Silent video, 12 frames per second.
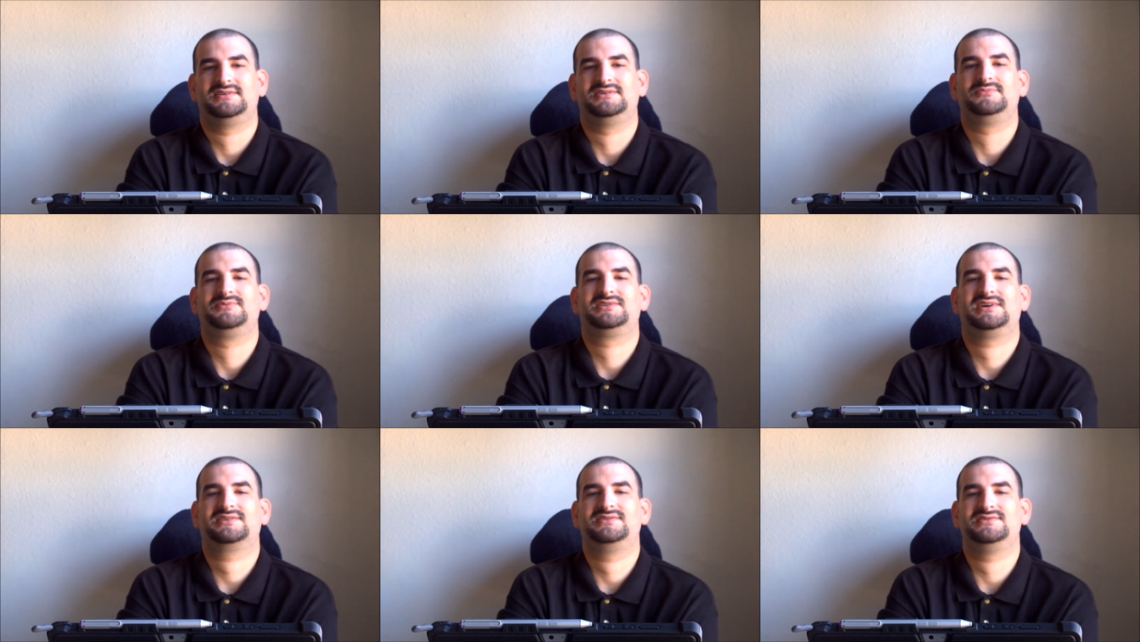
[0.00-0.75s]
Hope to
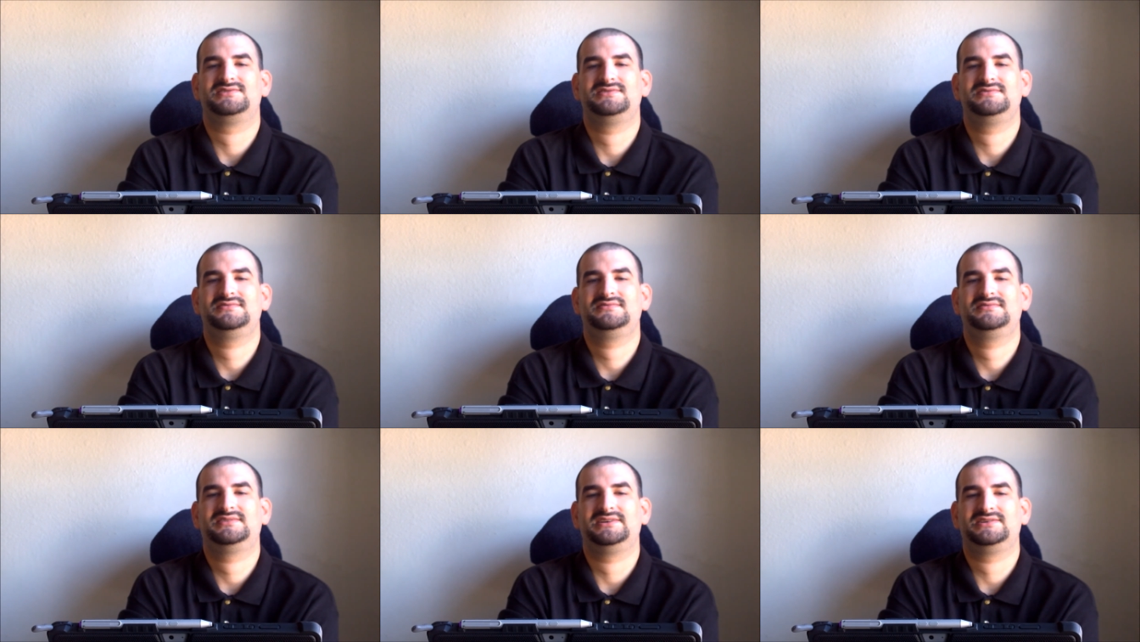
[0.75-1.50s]
talk to you
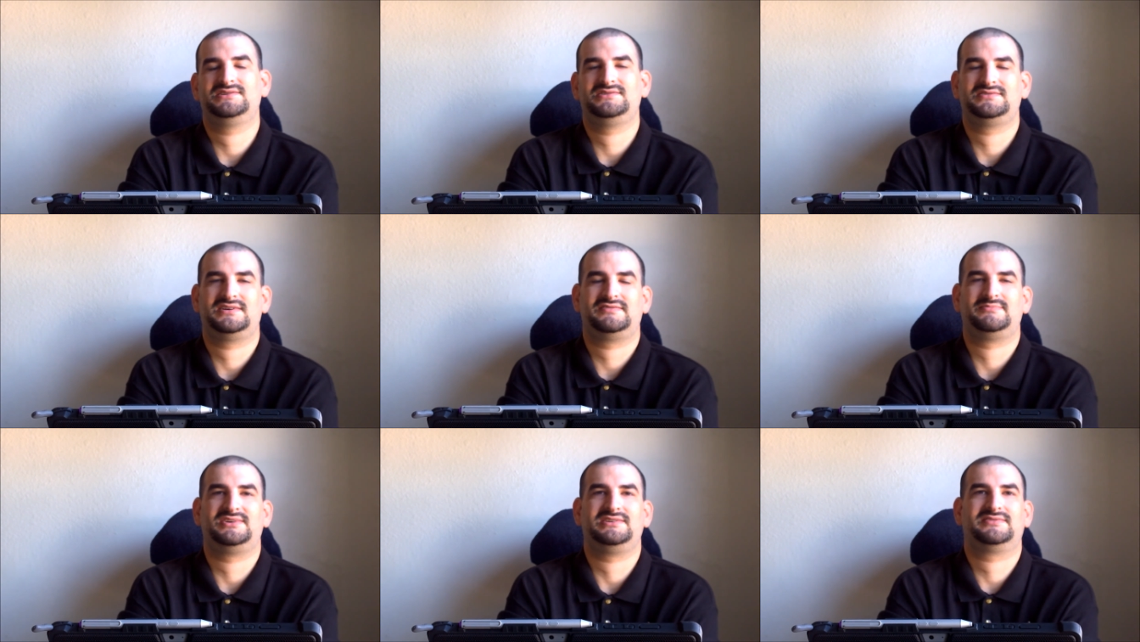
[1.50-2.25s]
soon. Thank you,
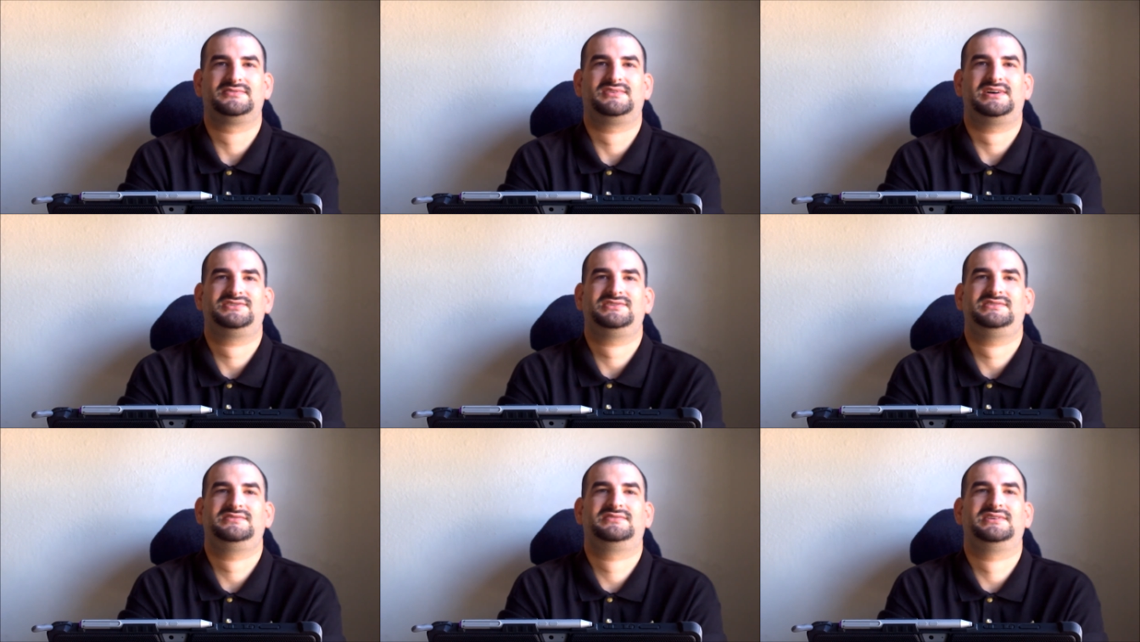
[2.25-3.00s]
everybody, for watching.